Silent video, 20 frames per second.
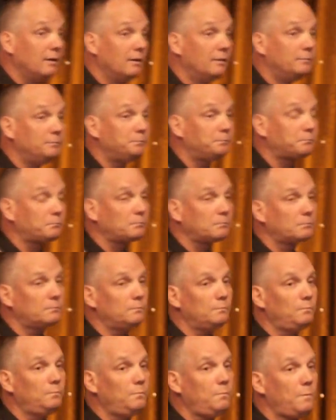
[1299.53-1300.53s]

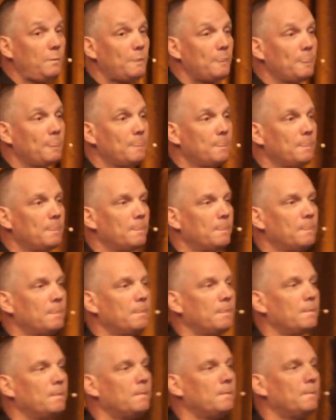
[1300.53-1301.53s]
[no speech]